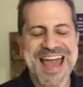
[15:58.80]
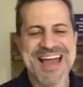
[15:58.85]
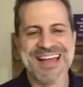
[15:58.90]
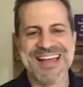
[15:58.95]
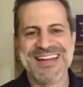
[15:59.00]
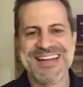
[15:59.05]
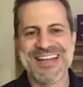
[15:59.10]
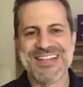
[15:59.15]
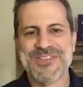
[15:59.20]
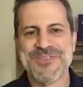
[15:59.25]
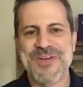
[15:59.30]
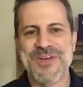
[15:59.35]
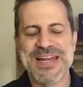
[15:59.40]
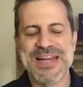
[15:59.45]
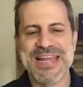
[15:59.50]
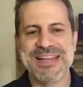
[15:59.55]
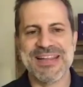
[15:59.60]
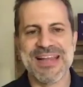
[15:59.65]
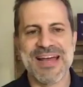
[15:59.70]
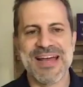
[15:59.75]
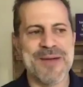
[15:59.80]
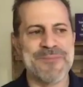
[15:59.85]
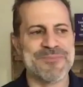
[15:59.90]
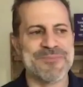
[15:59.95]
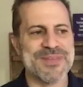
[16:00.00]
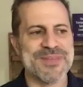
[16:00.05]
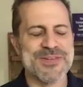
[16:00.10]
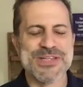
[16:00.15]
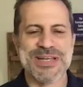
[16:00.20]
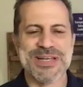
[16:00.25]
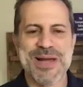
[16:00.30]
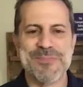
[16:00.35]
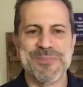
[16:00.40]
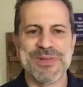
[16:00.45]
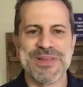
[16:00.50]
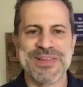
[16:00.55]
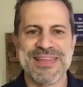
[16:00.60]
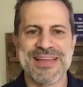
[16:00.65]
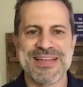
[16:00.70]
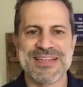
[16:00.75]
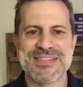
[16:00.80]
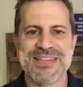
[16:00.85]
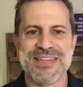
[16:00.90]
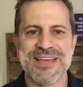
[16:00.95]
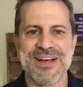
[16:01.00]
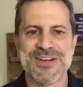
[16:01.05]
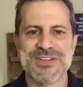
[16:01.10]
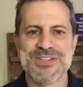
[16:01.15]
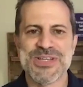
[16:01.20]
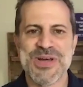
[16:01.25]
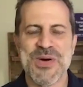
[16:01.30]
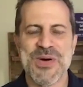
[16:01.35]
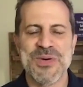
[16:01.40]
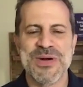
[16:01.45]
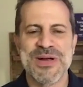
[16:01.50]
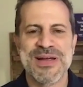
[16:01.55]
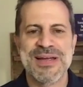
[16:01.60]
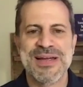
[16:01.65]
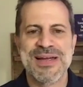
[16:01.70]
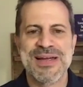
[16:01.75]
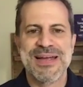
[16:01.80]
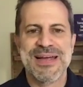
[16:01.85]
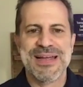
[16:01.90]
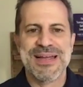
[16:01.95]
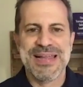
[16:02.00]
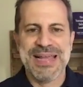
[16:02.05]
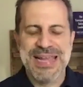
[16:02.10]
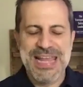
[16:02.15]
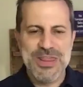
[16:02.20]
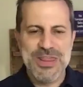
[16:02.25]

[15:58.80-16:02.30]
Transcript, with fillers: and it's funny. Um, there's a couple of things there. So like in the